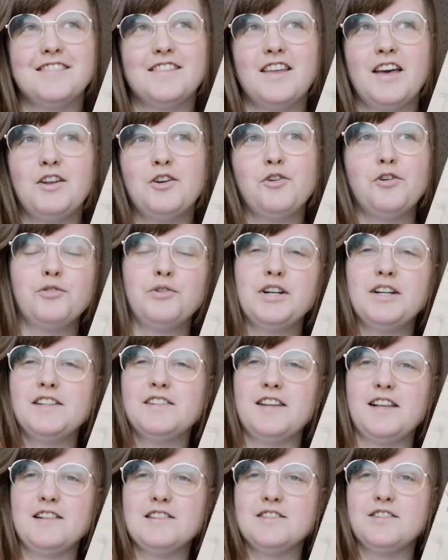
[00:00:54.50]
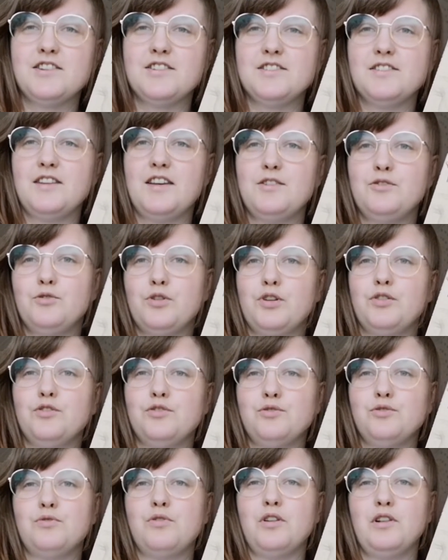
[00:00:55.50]
that already tells us that you can
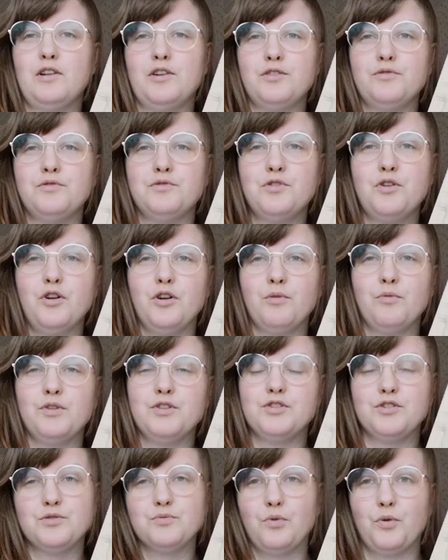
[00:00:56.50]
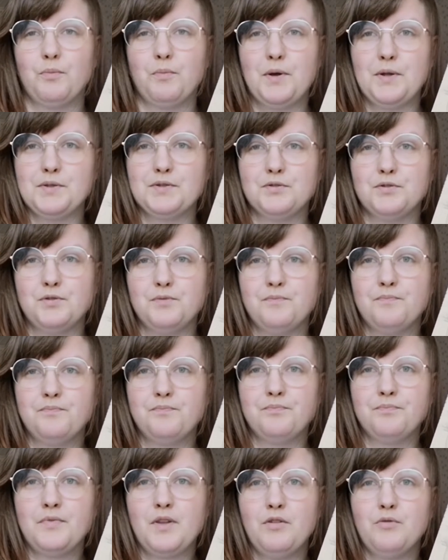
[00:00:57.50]
do a lot of drawing with just one pencil.
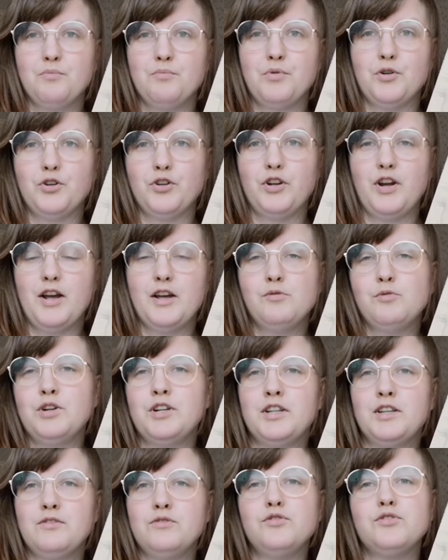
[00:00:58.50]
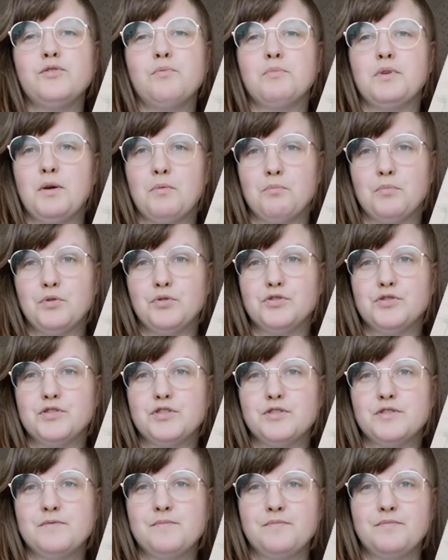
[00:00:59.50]
But I want to give you some
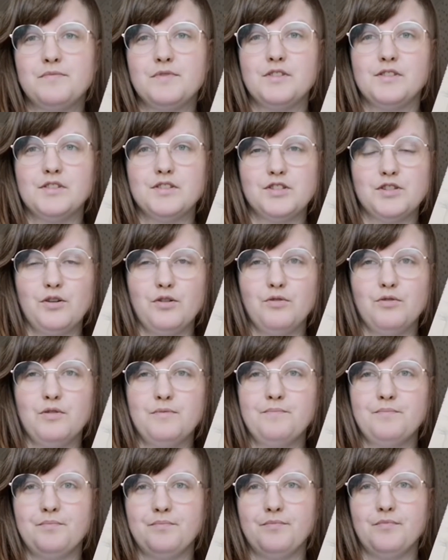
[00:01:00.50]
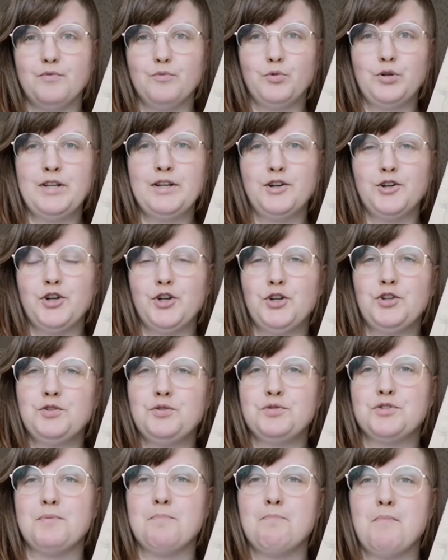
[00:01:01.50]
numbers. So we are going to
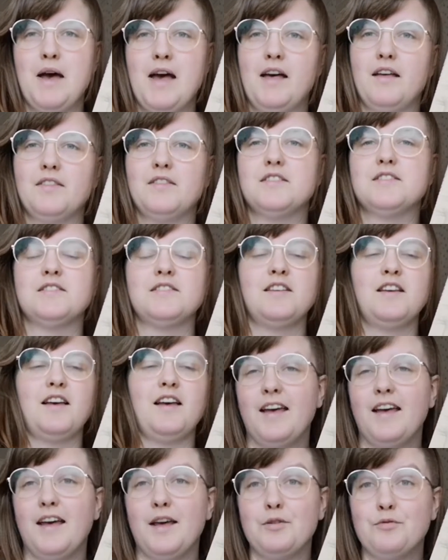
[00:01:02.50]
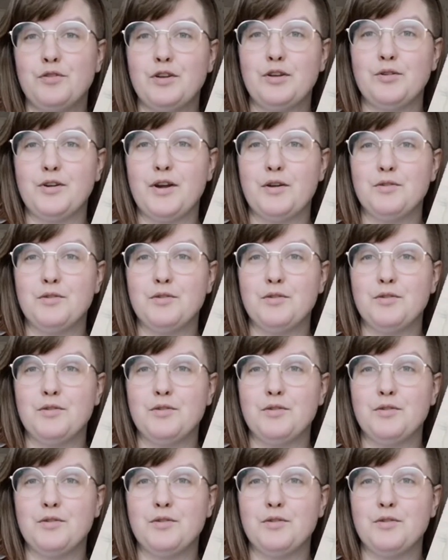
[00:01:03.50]
do some maths and figure